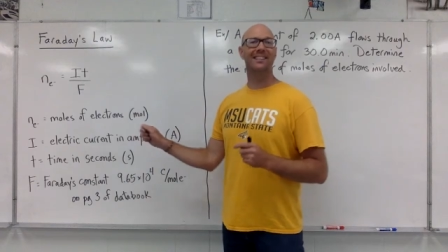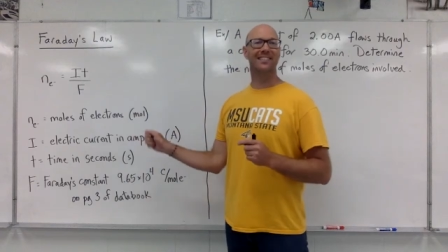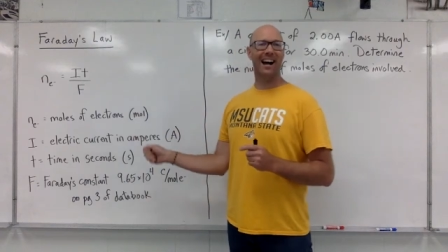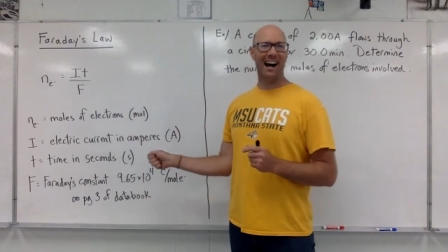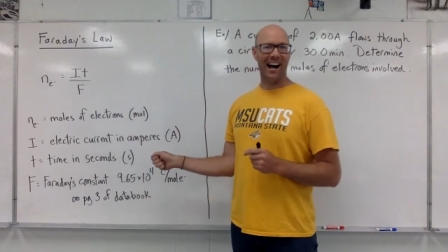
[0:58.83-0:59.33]
is
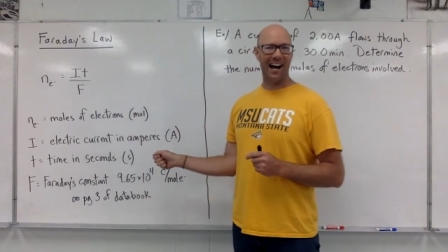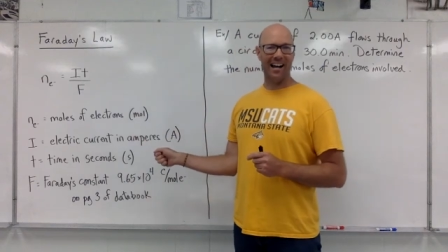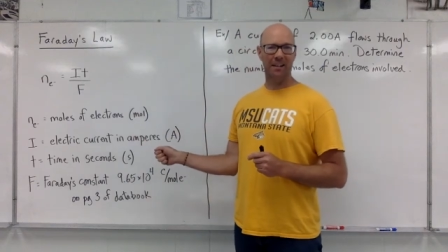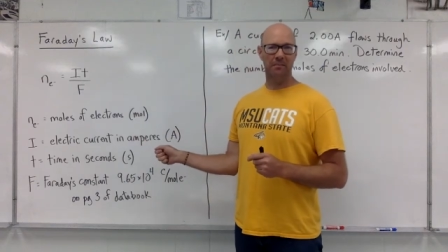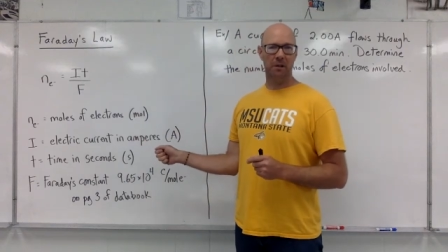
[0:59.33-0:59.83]

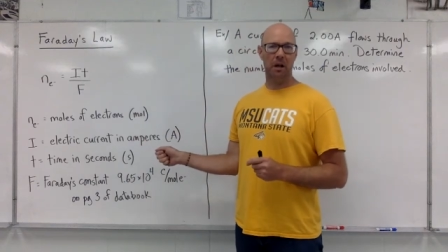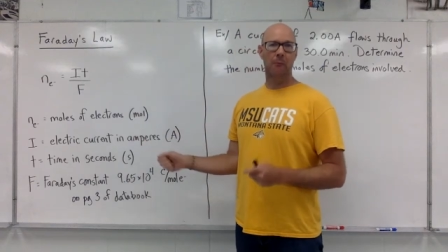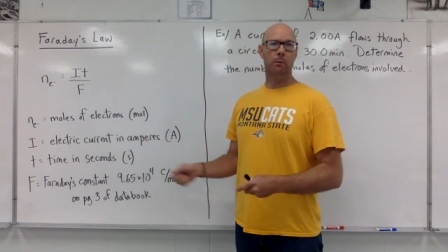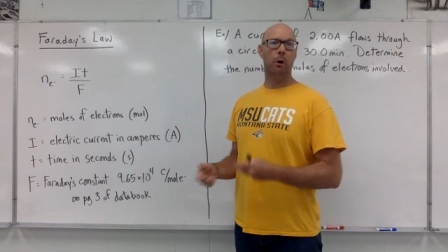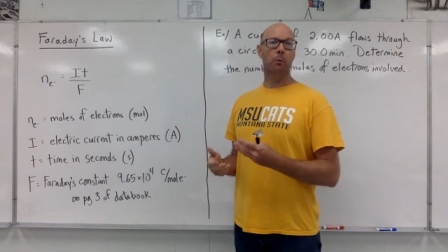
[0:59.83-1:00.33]
I.
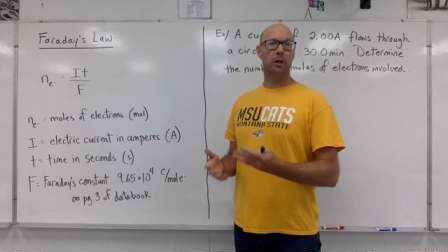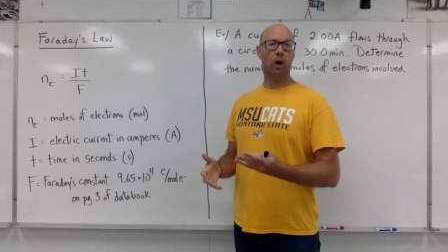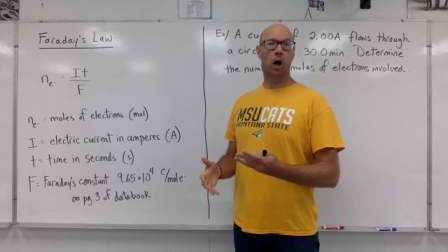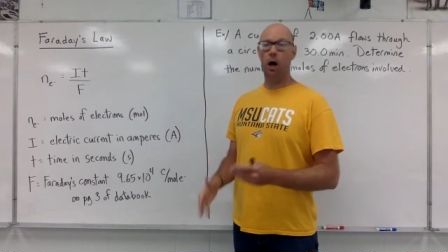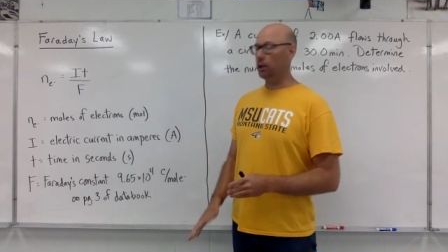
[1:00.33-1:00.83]
What we
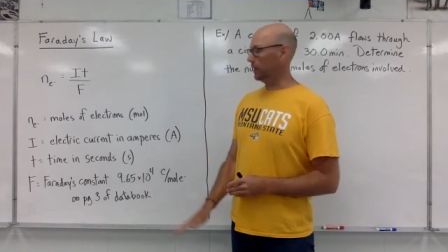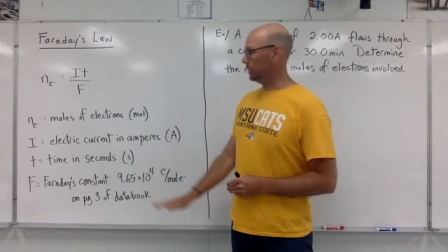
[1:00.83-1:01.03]
call